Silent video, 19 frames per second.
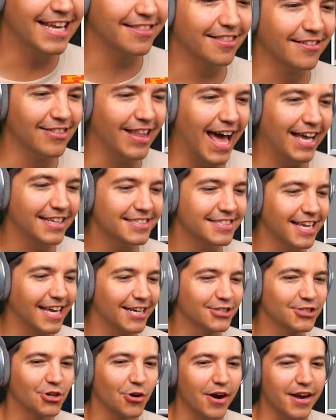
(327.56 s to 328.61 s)
get the last set
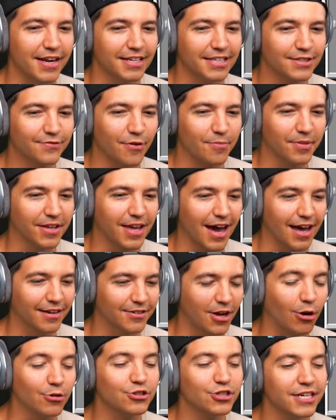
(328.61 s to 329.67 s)
of trades from the
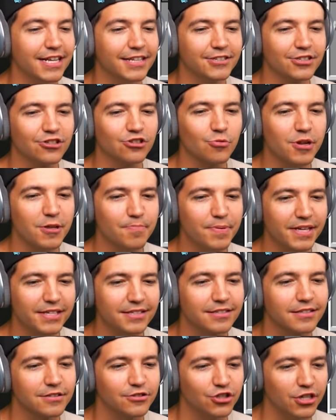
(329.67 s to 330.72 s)
contest. Oh, she needs three
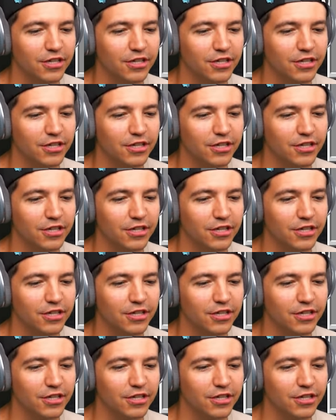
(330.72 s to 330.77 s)
pieces of